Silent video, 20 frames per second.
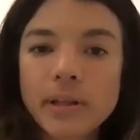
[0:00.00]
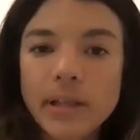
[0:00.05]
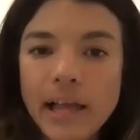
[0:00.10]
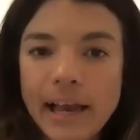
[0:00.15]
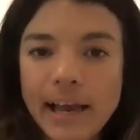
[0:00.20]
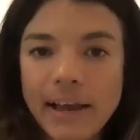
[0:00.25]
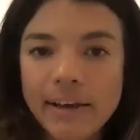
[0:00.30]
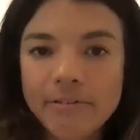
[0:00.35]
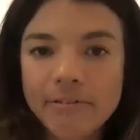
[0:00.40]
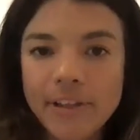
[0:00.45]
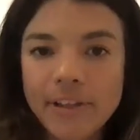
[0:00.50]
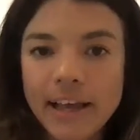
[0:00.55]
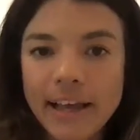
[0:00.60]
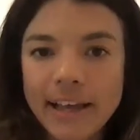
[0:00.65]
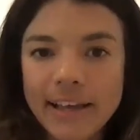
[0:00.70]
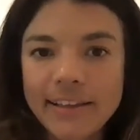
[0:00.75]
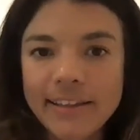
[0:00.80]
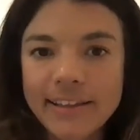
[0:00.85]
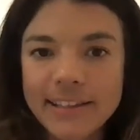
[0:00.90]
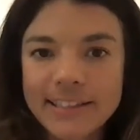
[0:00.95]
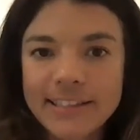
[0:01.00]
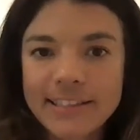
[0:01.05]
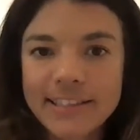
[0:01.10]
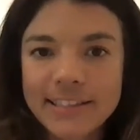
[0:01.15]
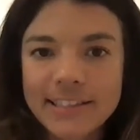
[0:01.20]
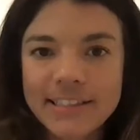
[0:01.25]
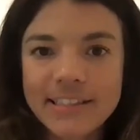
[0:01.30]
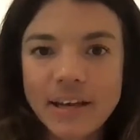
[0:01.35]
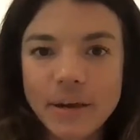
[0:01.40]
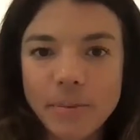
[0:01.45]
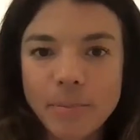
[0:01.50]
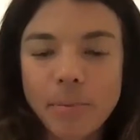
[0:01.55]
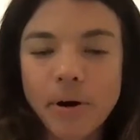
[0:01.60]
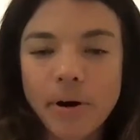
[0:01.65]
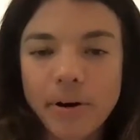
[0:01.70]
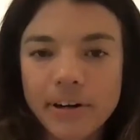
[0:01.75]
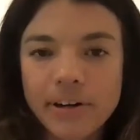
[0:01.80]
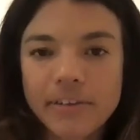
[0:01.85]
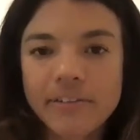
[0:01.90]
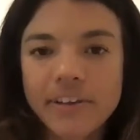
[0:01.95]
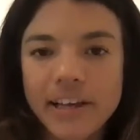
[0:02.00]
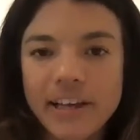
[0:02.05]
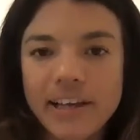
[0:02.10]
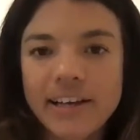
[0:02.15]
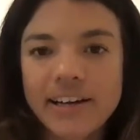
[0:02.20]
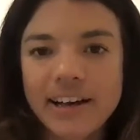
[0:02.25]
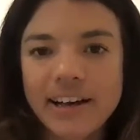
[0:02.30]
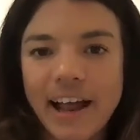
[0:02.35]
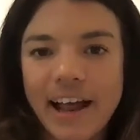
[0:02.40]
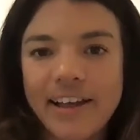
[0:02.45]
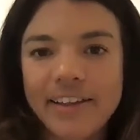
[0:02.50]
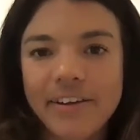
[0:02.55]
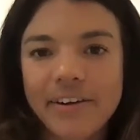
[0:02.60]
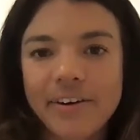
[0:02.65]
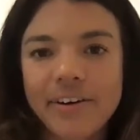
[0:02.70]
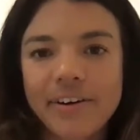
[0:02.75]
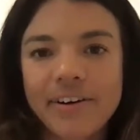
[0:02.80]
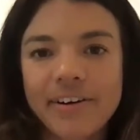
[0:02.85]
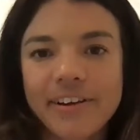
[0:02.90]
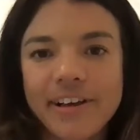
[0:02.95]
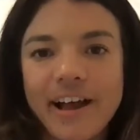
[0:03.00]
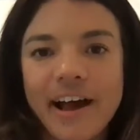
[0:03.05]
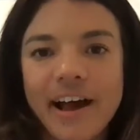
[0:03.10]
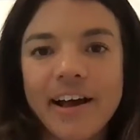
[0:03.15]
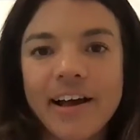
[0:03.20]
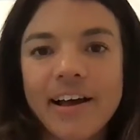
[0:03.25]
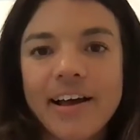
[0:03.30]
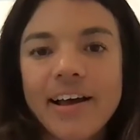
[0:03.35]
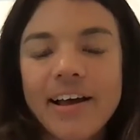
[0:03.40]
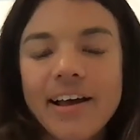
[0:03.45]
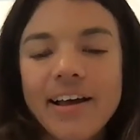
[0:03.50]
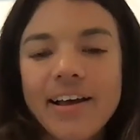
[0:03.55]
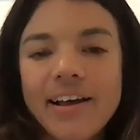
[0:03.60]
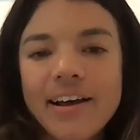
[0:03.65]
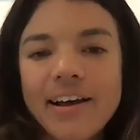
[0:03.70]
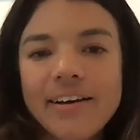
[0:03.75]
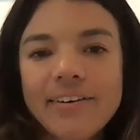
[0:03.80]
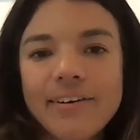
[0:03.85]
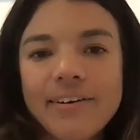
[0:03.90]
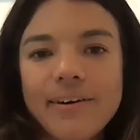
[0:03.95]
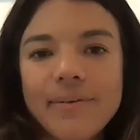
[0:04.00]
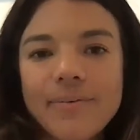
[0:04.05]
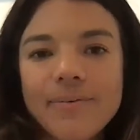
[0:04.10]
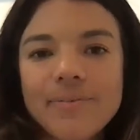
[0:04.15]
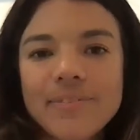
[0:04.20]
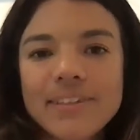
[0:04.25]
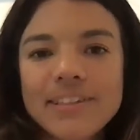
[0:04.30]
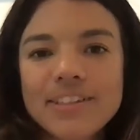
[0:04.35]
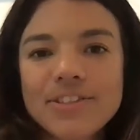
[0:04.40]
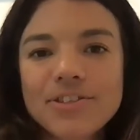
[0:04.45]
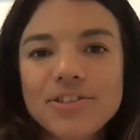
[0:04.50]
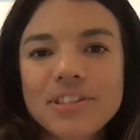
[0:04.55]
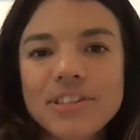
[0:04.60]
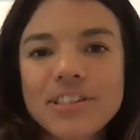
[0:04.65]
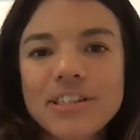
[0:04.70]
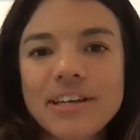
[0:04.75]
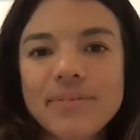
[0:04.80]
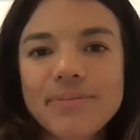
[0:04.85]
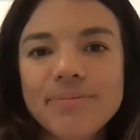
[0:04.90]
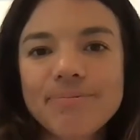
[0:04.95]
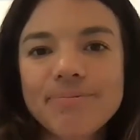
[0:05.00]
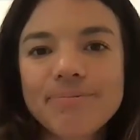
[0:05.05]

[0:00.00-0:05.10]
life. Like right. this is a part of it. And there, yeah. I don't know. It's interesting.